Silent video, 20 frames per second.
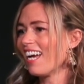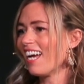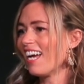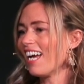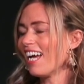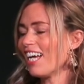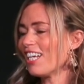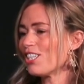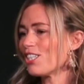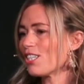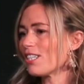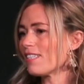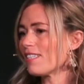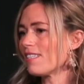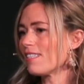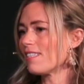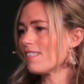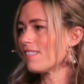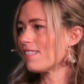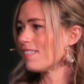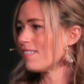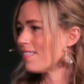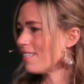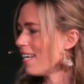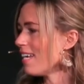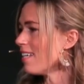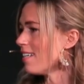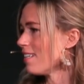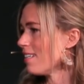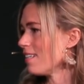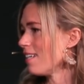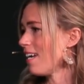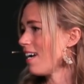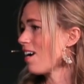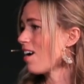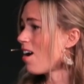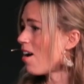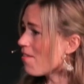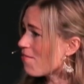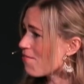and just sit and
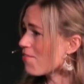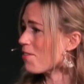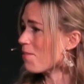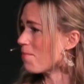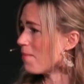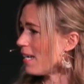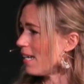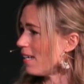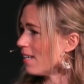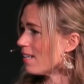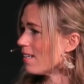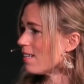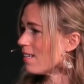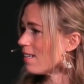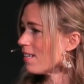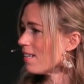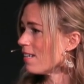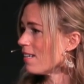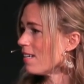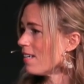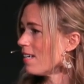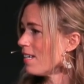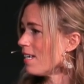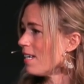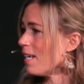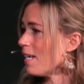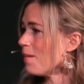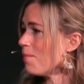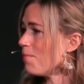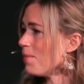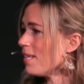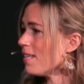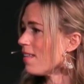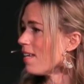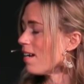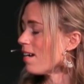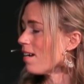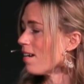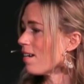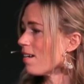comfort me and be
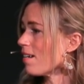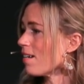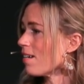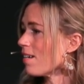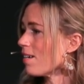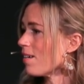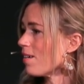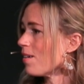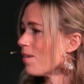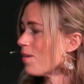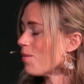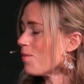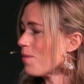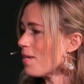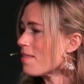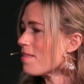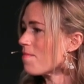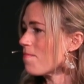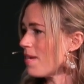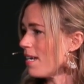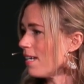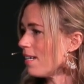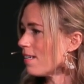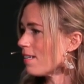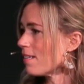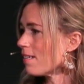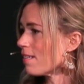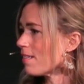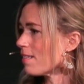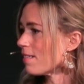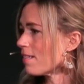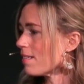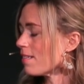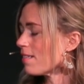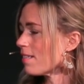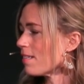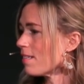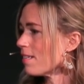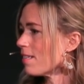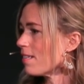there with me
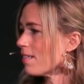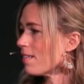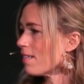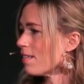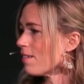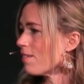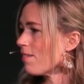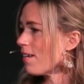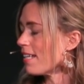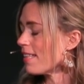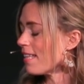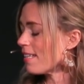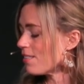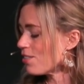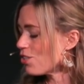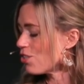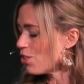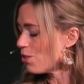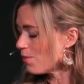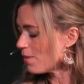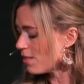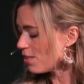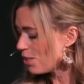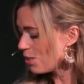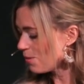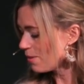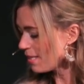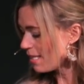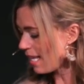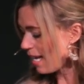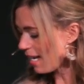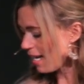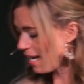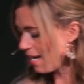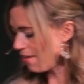right that's she was she was that kind of